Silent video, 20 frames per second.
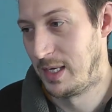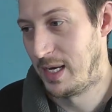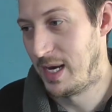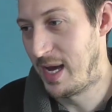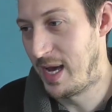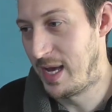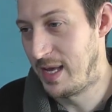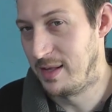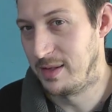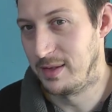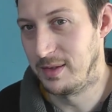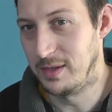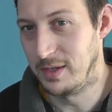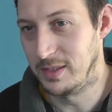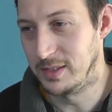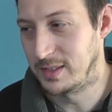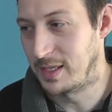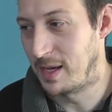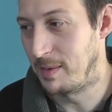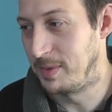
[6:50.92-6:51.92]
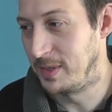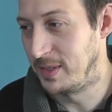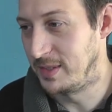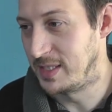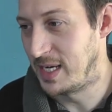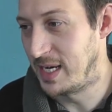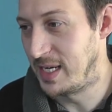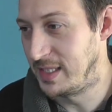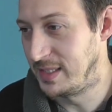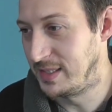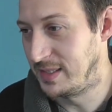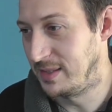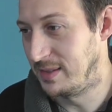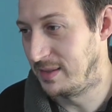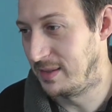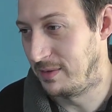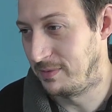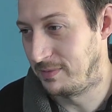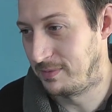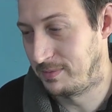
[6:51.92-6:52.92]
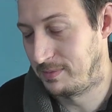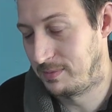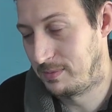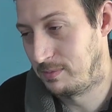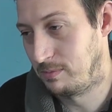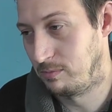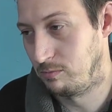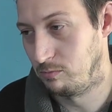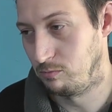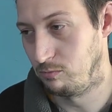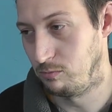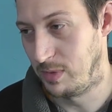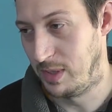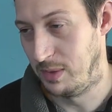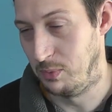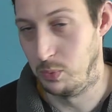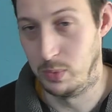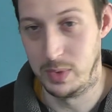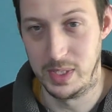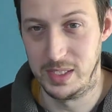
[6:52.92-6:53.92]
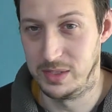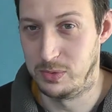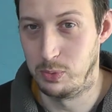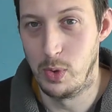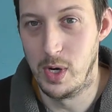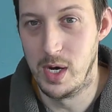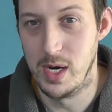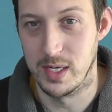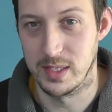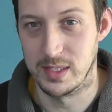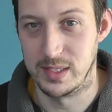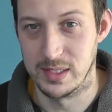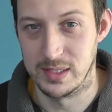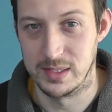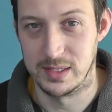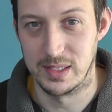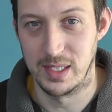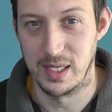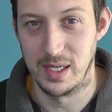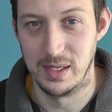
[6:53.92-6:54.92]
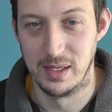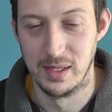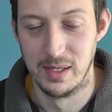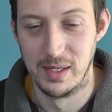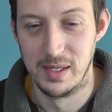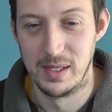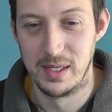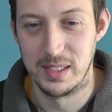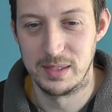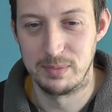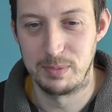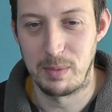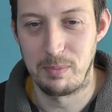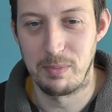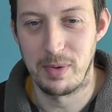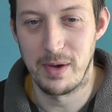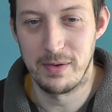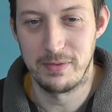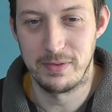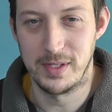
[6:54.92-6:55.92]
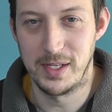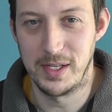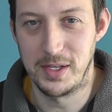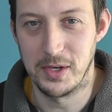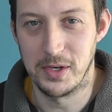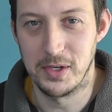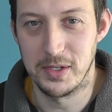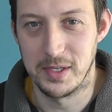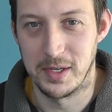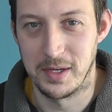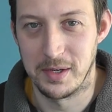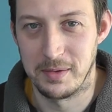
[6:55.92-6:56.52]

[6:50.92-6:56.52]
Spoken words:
Hey, the last couple of days, it's worked. It's been perfectly good.